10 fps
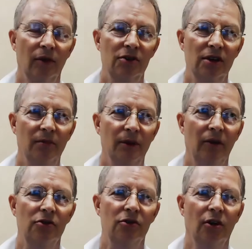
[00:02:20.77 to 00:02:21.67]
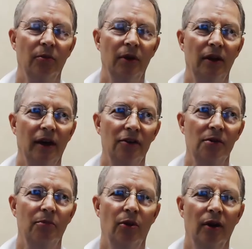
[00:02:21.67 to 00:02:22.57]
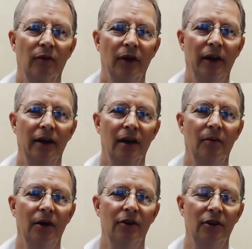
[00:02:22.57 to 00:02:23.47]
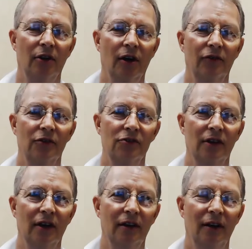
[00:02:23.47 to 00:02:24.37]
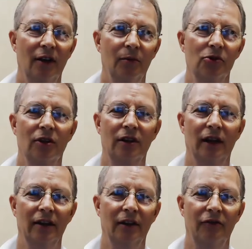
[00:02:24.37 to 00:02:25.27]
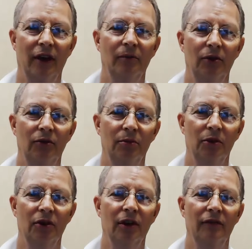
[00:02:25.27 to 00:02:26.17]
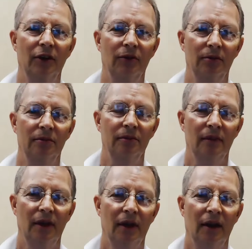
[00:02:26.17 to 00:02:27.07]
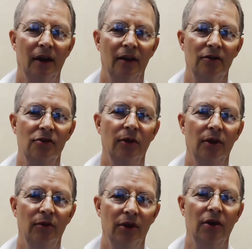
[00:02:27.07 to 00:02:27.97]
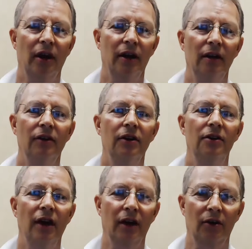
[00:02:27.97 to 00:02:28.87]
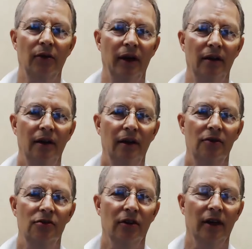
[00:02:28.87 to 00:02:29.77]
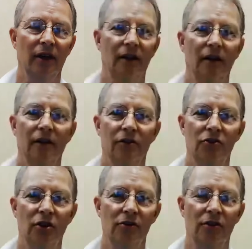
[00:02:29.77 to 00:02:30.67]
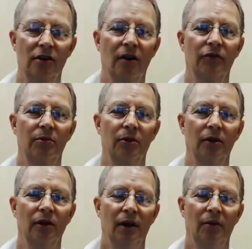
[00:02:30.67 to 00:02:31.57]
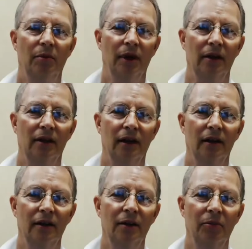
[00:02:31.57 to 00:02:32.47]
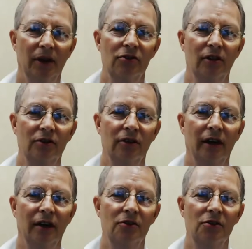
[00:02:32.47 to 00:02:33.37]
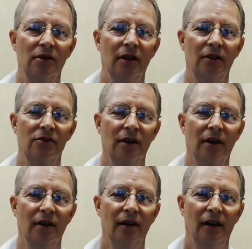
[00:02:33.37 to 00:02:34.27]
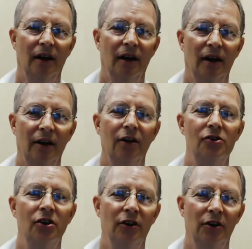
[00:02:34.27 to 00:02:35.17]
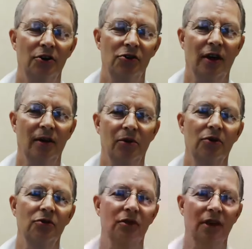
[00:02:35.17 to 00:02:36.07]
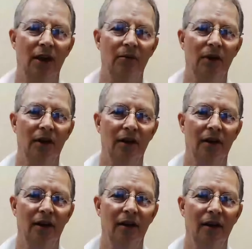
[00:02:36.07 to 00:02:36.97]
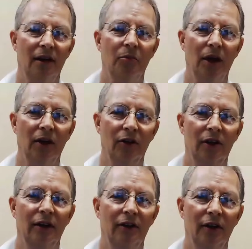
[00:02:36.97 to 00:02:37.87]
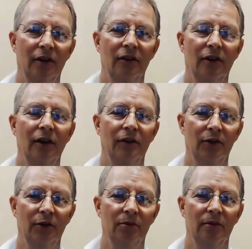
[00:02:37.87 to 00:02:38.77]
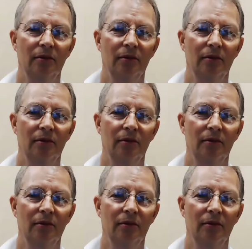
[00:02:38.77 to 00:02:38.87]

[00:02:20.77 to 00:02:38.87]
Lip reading: somebody once told me that it's important when they come into the office that it almost looked like their family room or their living room. And so we try to even decorate so that the chairs are comfortable, but that the place looks like it's an interior design person came in and made it look like their living room.